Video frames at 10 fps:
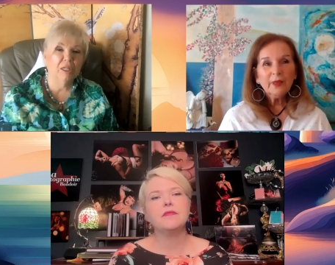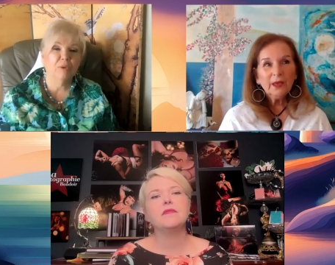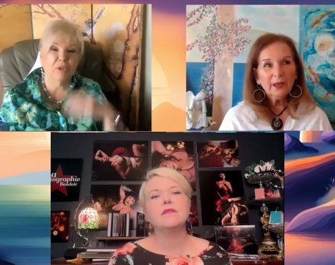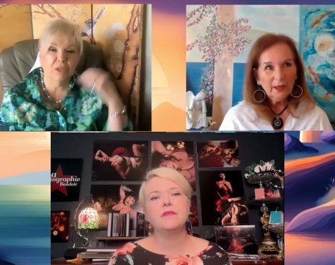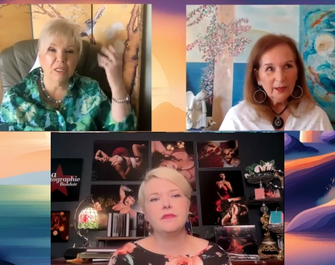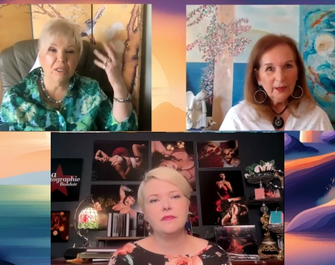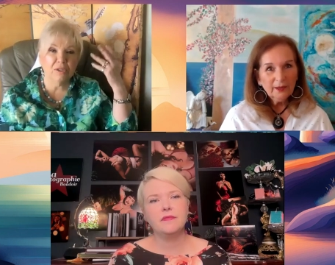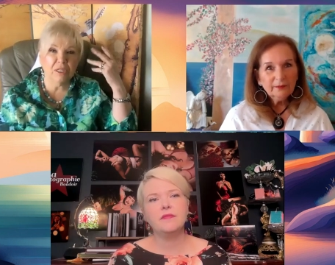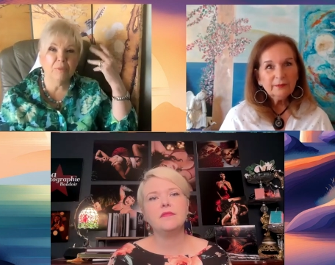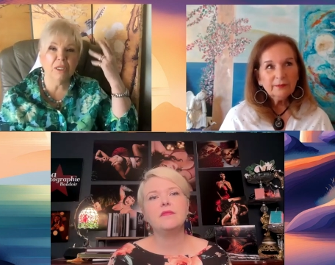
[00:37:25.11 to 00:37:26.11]
Speaker 1: We'll think of
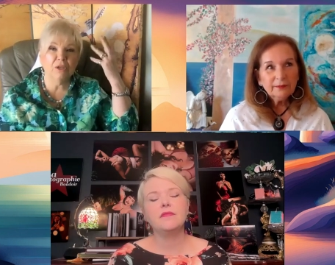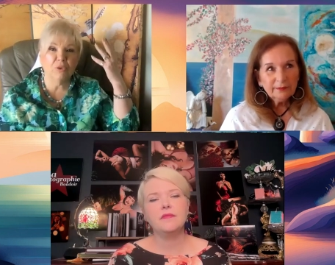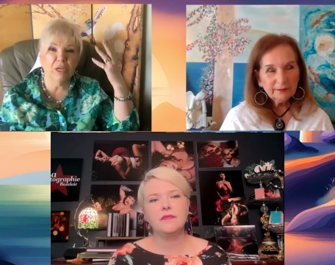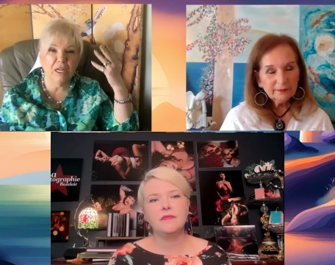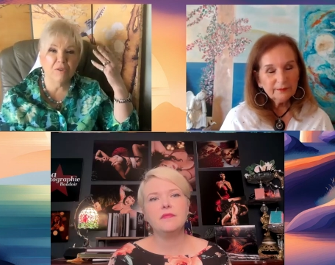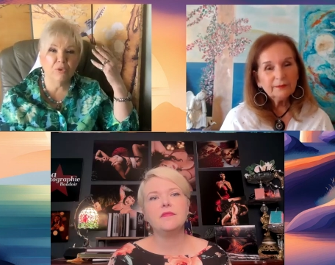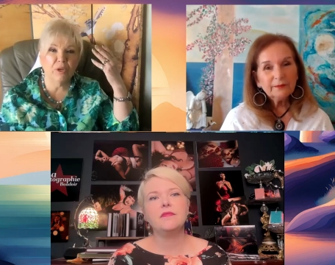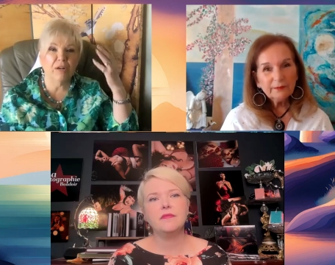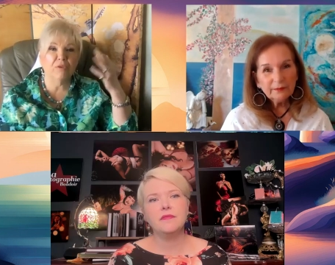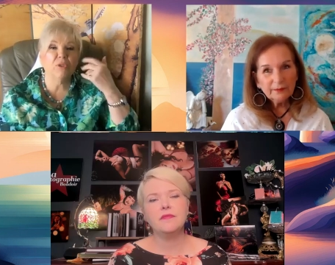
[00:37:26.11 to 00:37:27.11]
something creative,
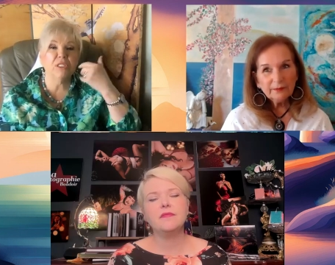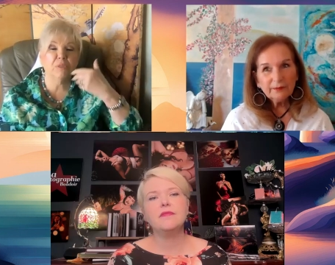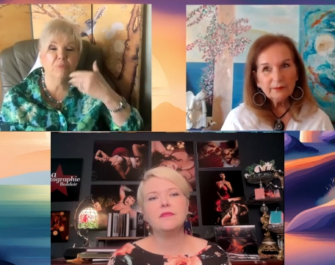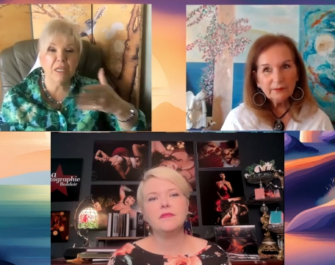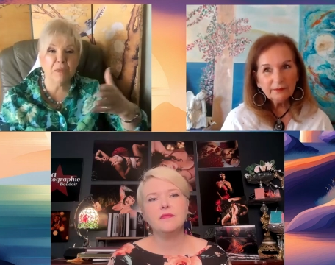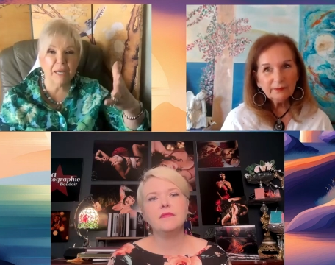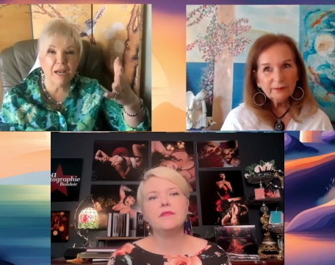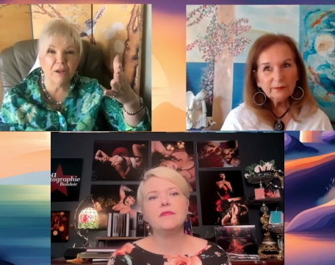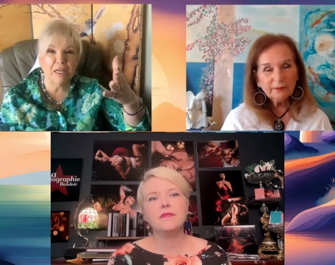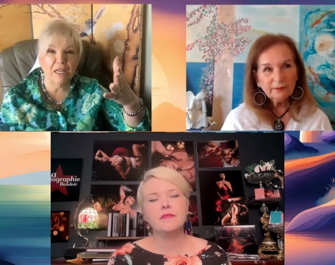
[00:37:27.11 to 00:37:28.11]
whatever. We'll speak
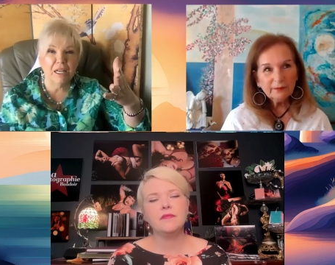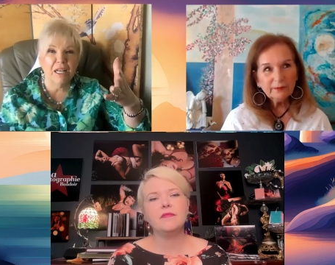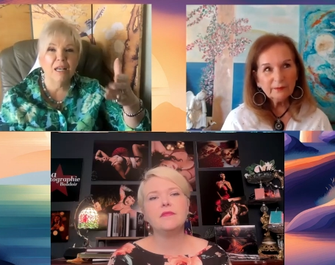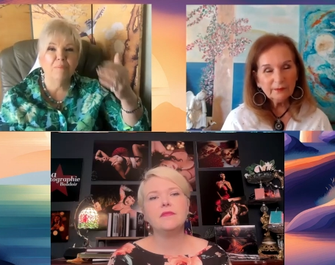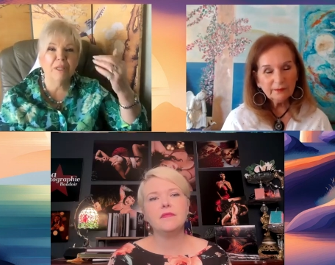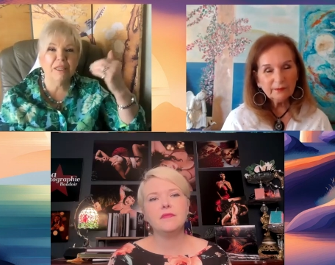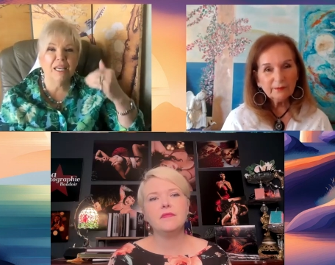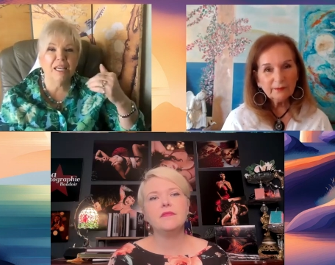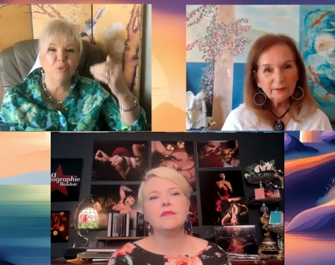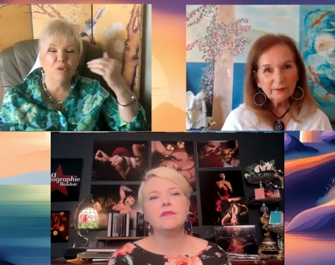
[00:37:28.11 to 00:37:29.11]
about it, but
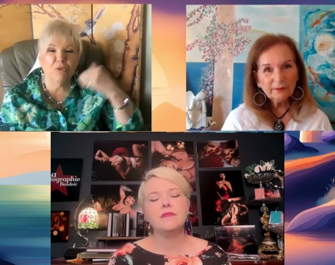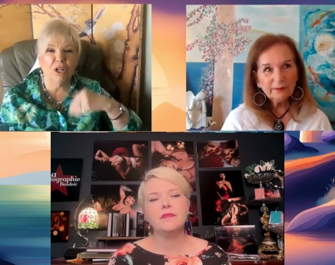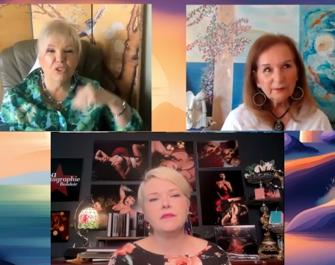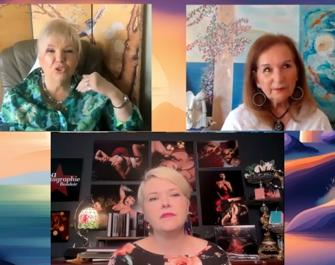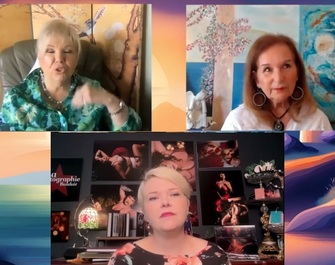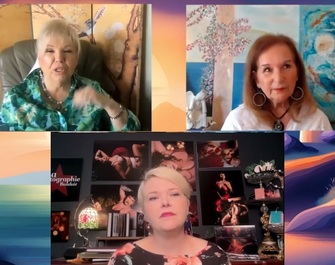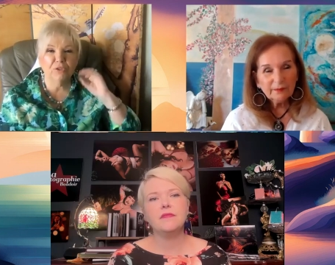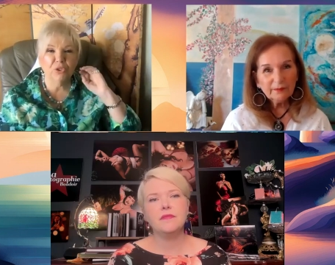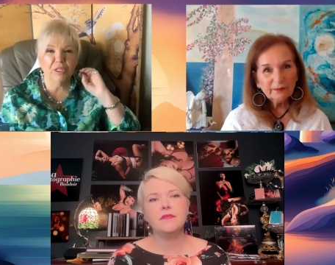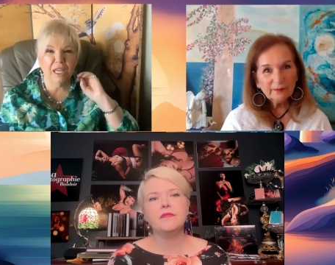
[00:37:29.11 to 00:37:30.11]
then we fall short of
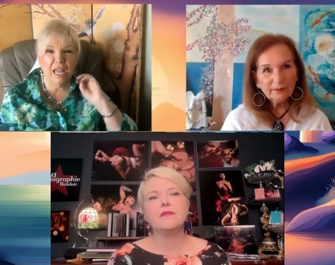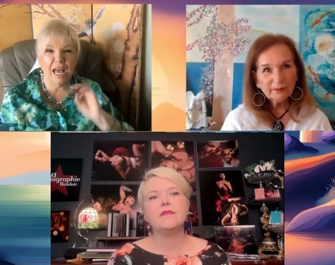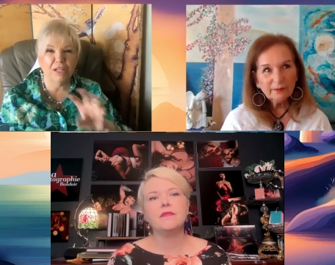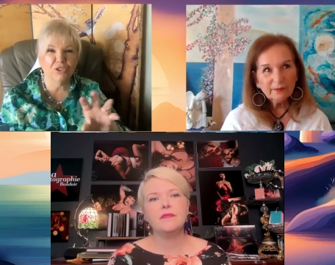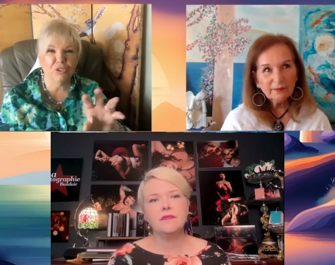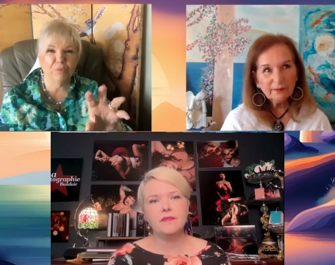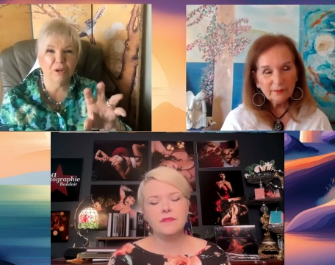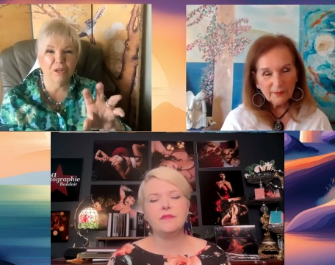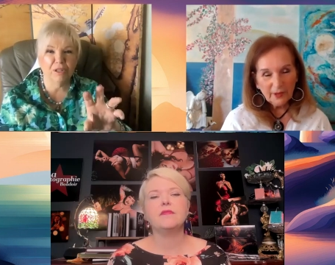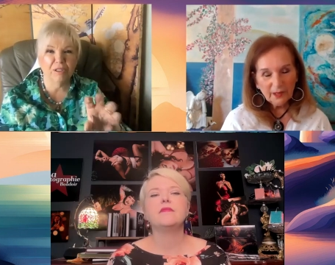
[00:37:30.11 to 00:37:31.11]
doing the action part.